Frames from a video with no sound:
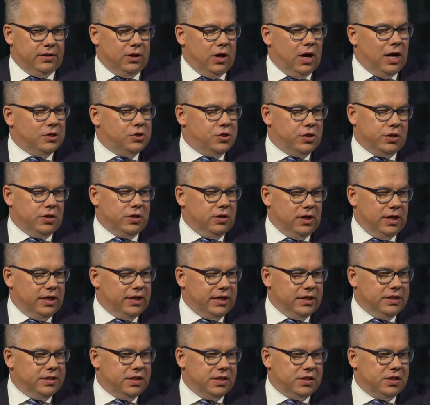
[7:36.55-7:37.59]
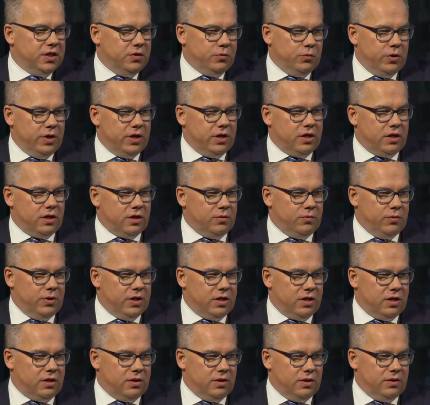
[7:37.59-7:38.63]
logical and consistent
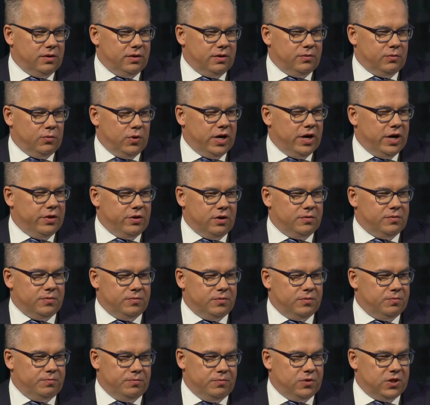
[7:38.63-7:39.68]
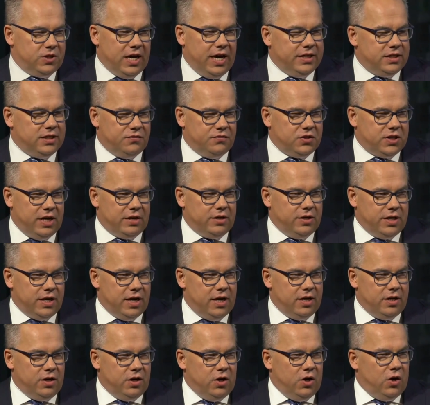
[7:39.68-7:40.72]
with what other sides have said and
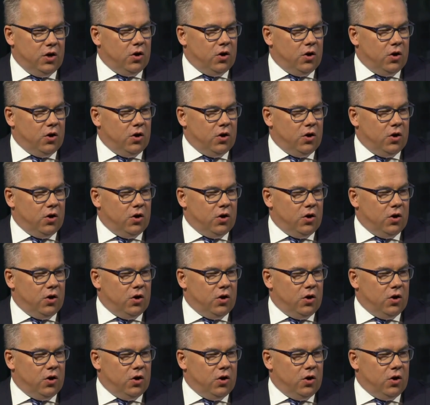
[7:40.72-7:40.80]
done?